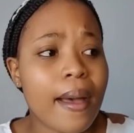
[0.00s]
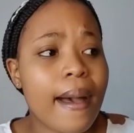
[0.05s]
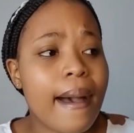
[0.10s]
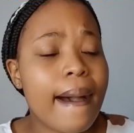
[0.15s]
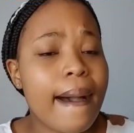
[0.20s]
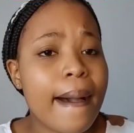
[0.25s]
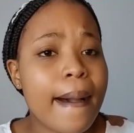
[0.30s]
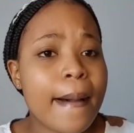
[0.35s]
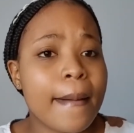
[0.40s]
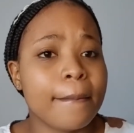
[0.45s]

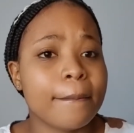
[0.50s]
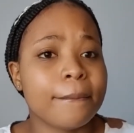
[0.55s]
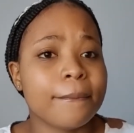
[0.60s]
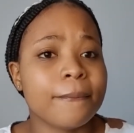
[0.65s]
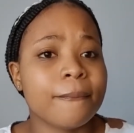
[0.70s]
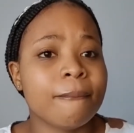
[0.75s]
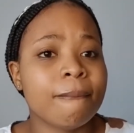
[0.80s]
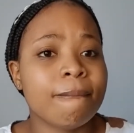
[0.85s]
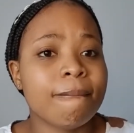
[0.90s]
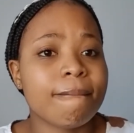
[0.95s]

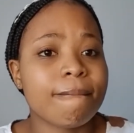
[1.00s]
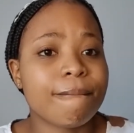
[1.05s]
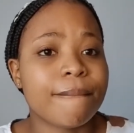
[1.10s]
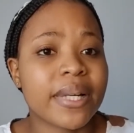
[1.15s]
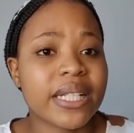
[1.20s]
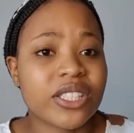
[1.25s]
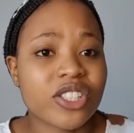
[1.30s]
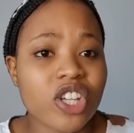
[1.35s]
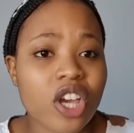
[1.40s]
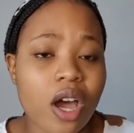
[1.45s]

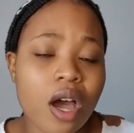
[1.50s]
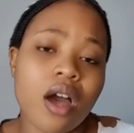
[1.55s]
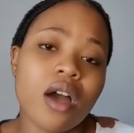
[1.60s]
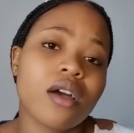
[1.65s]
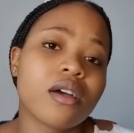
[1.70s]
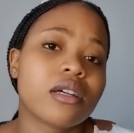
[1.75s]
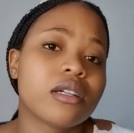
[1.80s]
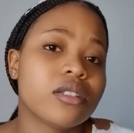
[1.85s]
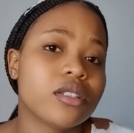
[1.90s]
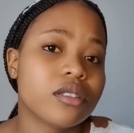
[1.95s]
But yeah,
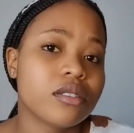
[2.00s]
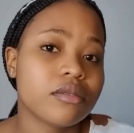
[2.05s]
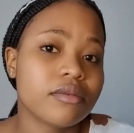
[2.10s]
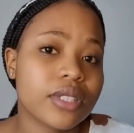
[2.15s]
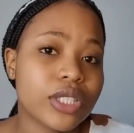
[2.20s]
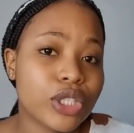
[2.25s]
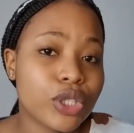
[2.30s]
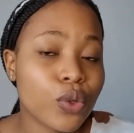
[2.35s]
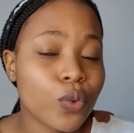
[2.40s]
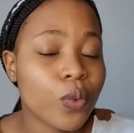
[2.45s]

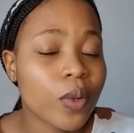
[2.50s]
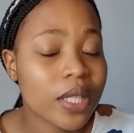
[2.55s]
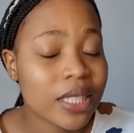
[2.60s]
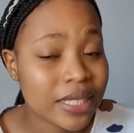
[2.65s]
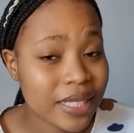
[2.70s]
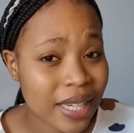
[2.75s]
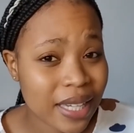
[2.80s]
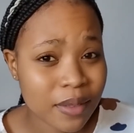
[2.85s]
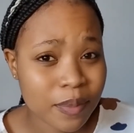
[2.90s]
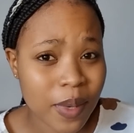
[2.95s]
you will
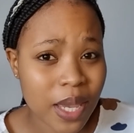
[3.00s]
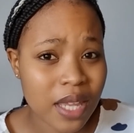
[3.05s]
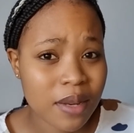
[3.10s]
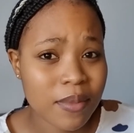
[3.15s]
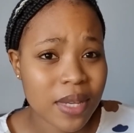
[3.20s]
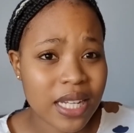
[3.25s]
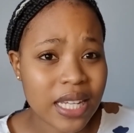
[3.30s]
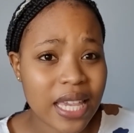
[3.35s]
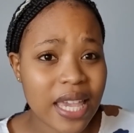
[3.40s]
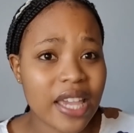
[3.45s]
get pain
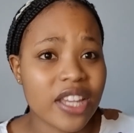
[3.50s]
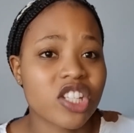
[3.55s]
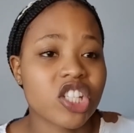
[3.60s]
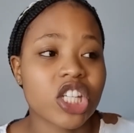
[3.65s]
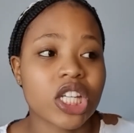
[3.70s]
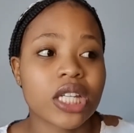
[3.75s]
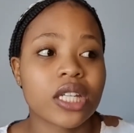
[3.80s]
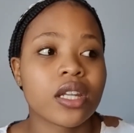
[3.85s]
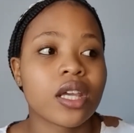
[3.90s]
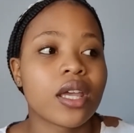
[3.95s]

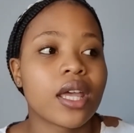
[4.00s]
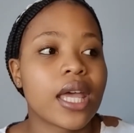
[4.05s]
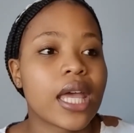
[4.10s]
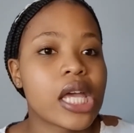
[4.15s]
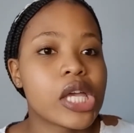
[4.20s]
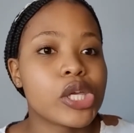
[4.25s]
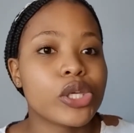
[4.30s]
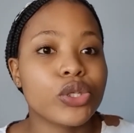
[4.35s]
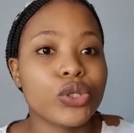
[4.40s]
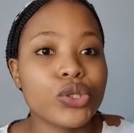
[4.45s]
medication.
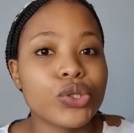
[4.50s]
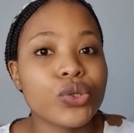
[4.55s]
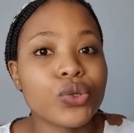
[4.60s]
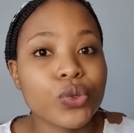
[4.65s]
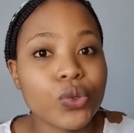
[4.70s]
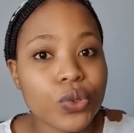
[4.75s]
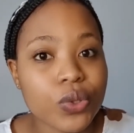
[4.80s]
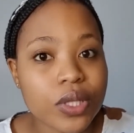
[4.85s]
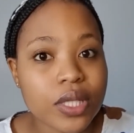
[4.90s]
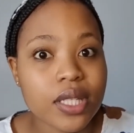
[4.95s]

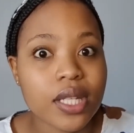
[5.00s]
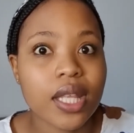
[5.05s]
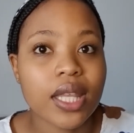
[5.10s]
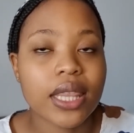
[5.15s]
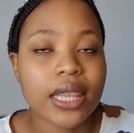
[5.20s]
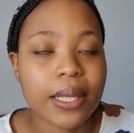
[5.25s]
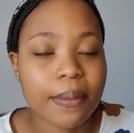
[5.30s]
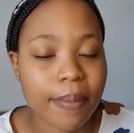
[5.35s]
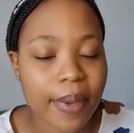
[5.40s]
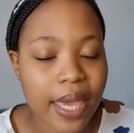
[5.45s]
Use
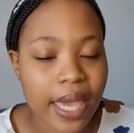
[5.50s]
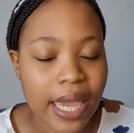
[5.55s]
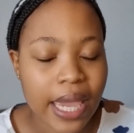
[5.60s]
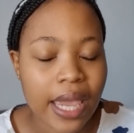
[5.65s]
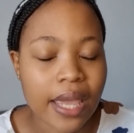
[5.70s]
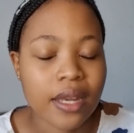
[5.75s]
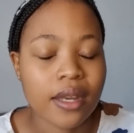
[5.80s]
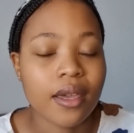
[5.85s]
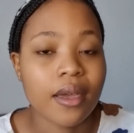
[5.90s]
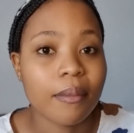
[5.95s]
the
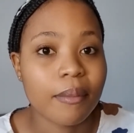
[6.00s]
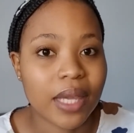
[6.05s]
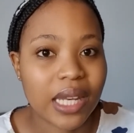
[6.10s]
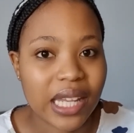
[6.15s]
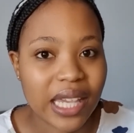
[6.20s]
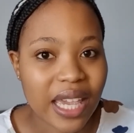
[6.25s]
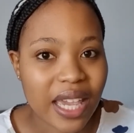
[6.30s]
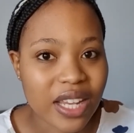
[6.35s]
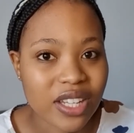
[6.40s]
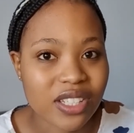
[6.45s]
pain
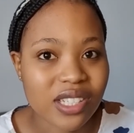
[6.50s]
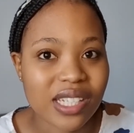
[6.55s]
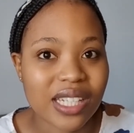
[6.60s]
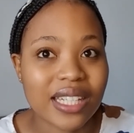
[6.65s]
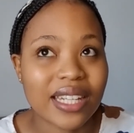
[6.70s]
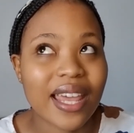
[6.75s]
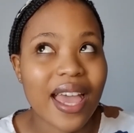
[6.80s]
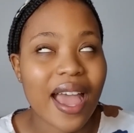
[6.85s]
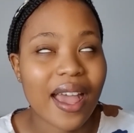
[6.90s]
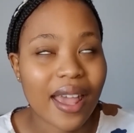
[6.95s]

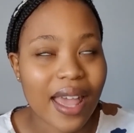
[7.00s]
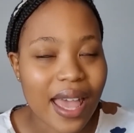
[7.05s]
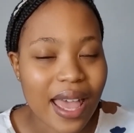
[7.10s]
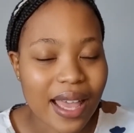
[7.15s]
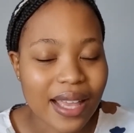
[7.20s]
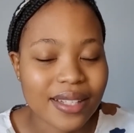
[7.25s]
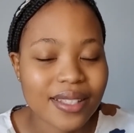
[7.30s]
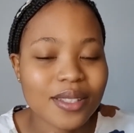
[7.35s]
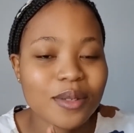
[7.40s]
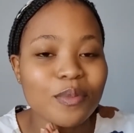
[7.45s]
medication
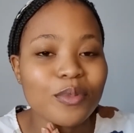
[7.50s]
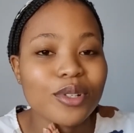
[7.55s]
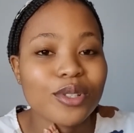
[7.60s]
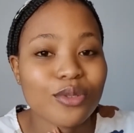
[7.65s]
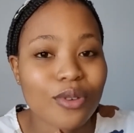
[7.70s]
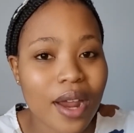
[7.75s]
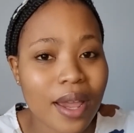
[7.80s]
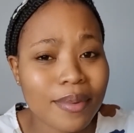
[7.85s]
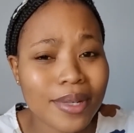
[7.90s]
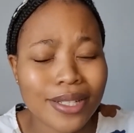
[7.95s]
as
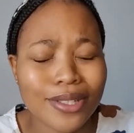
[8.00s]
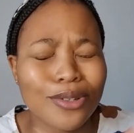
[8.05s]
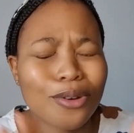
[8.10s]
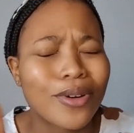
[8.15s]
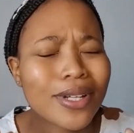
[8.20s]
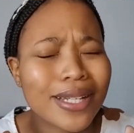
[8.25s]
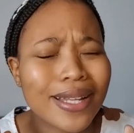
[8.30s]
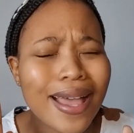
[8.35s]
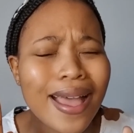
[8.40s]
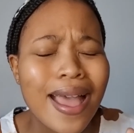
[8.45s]
prescribed.
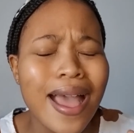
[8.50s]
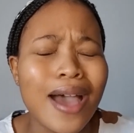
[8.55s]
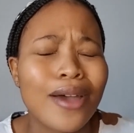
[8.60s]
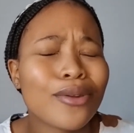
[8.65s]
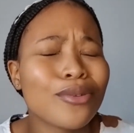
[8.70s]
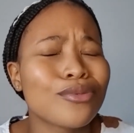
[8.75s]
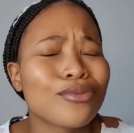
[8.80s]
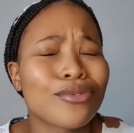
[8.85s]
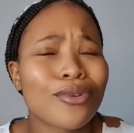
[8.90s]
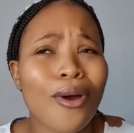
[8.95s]
I
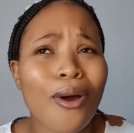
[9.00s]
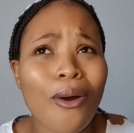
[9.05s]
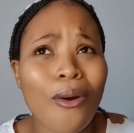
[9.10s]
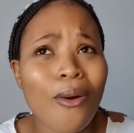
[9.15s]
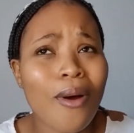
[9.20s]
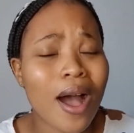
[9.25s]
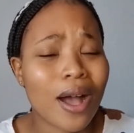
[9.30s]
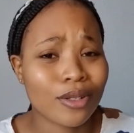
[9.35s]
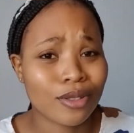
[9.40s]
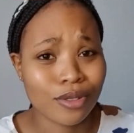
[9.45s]
don't know
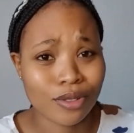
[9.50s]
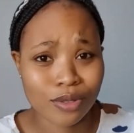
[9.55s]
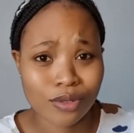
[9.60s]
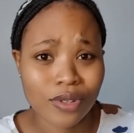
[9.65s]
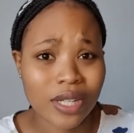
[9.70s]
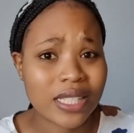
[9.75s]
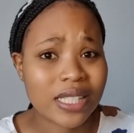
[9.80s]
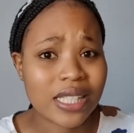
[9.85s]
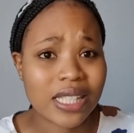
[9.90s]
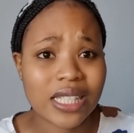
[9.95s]
how to
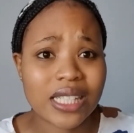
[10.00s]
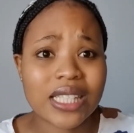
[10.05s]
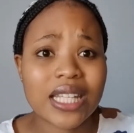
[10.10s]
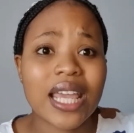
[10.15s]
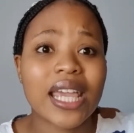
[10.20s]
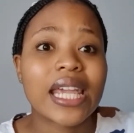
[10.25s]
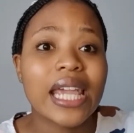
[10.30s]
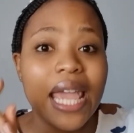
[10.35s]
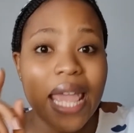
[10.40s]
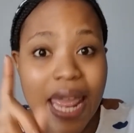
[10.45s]
stress this
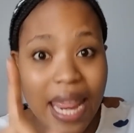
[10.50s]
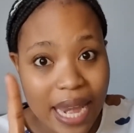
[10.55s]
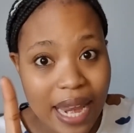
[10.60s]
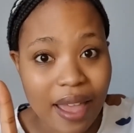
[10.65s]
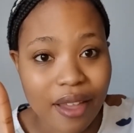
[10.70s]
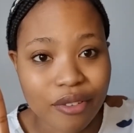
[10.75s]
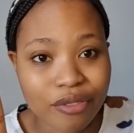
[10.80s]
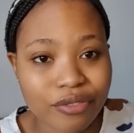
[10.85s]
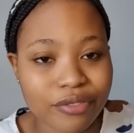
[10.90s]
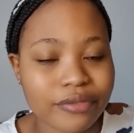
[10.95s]

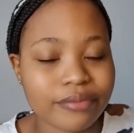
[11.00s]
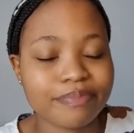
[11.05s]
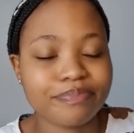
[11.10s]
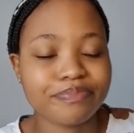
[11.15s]
enough.